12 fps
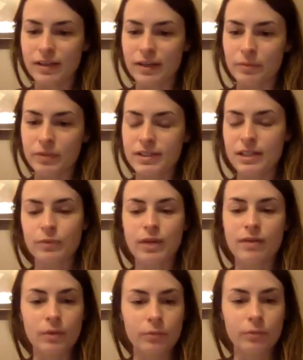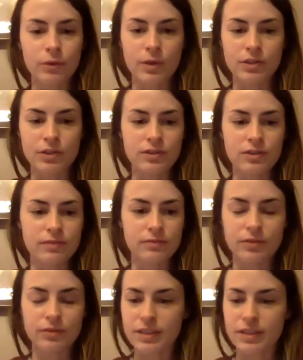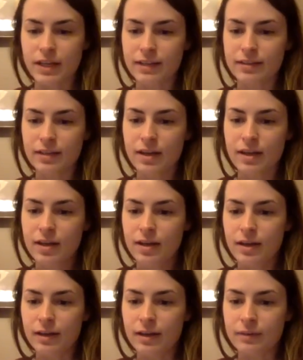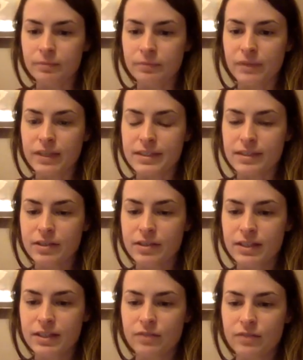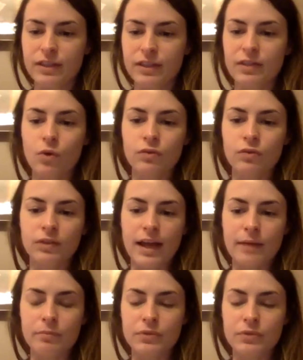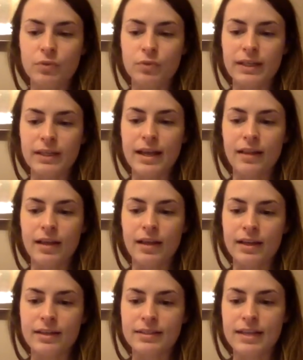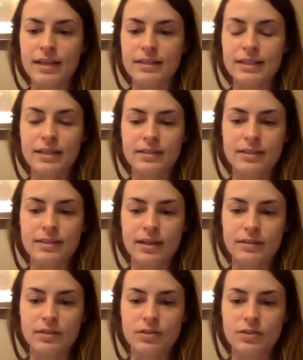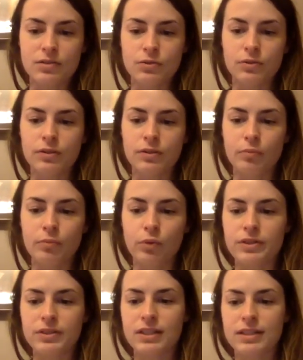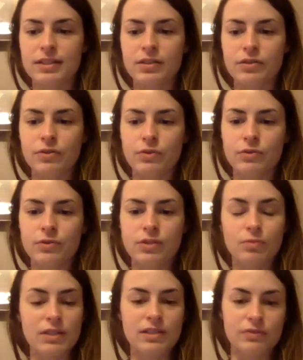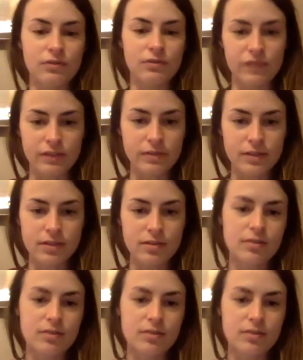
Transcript: Um, looks like we have one more question for tonight. Um, is mm-hmm. there a significant overlap between LIS and data science? Do employers consider those to be different fields?